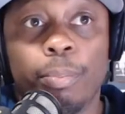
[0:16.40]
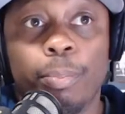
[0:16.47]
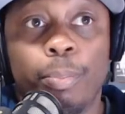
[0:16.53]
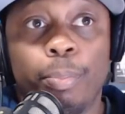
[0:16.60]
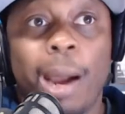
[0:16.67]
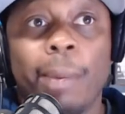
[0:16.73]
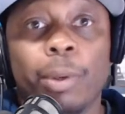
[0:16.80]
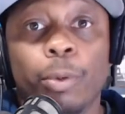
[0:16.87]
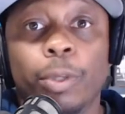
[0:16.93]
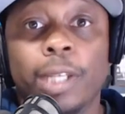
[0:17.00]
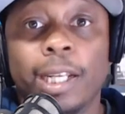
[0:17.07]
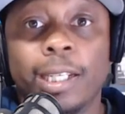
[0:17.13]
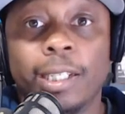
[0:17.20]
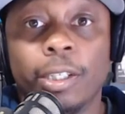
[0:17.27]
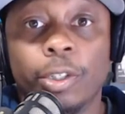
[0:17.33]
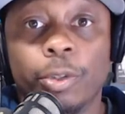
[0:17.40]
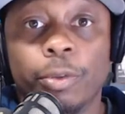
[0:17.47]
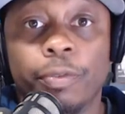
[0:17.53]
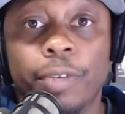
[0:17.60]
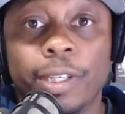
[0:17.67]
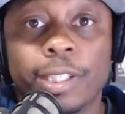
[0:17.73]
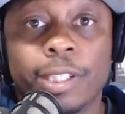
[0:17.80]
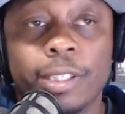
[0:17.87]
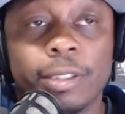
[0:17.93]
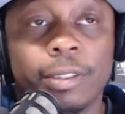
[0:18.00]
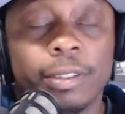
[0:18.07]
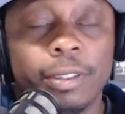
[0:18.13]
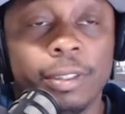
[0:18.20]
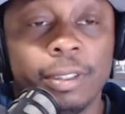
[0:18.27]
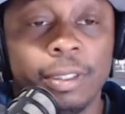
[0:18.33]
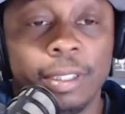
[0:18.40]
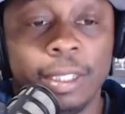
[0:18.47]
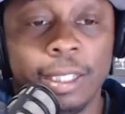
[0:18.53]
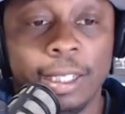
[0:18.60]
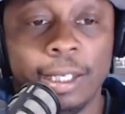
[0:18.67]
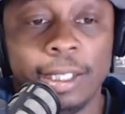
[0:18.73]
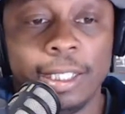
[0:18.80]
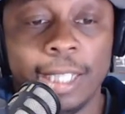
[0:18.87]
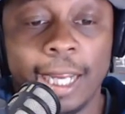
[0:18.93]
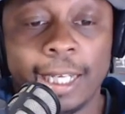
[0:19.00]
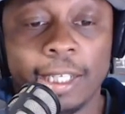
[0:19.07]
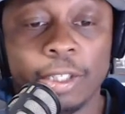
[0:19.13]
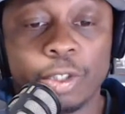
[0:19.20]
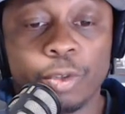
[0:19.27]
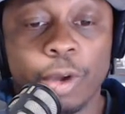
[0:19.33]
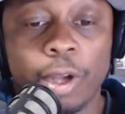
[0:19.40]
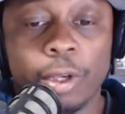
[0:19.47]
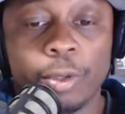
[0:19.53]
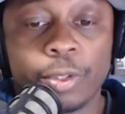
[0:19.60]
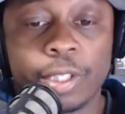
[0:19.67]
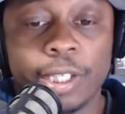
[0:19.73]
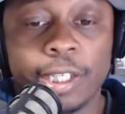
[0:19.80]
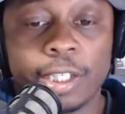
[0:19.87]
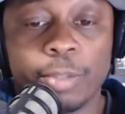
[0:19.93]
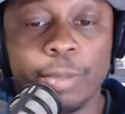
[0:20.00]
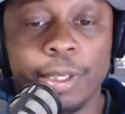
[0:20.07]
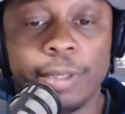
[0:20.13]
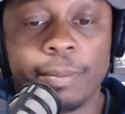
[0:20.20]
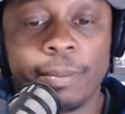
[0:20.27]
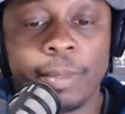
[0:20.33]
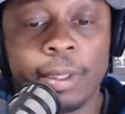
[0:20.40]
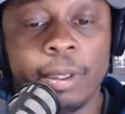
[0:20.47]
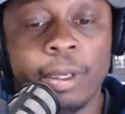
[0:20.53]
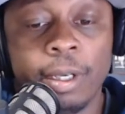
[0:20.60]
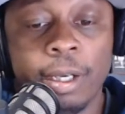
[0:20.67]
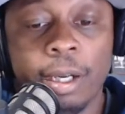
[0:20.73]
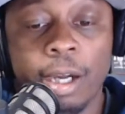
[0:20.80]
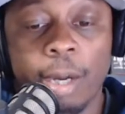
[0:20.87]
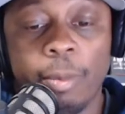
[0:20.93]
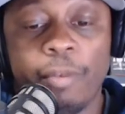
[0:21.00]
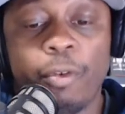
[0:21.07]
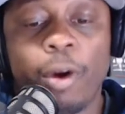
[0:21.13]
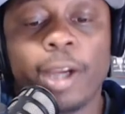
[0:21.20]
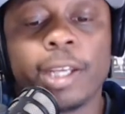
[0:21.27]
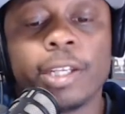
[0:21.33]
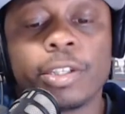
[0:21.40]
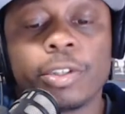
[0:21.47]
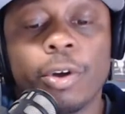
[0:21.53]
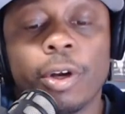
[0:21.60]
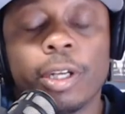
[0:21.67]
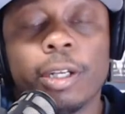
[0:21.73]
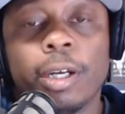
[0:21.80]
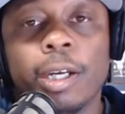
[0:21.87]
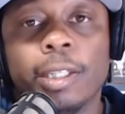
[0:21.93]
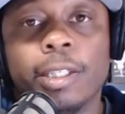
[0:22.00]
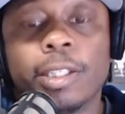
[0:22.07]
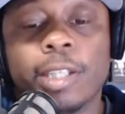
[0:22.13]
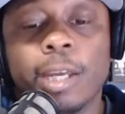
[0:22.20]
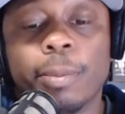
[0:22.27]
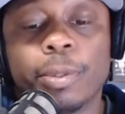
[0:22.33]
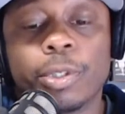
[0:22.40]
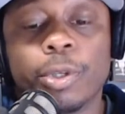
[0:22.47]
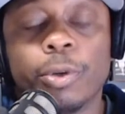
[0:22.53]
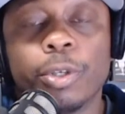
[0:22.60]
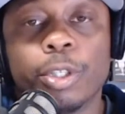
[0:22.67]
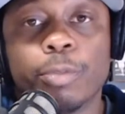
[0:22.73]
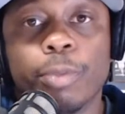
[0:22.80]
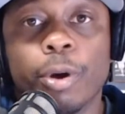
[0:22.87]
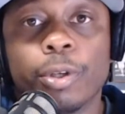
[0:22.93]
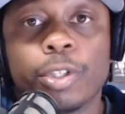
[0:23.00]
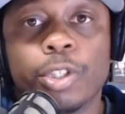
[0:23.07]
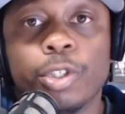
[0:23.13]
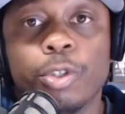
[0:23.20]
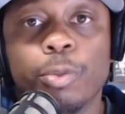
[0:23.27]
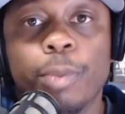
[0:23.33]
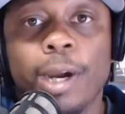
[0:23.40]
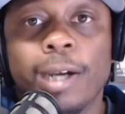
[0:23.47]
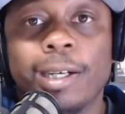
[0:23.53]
probably what they need to do to fix it. And I get into all those things. But before I get started, this episode is brought to you by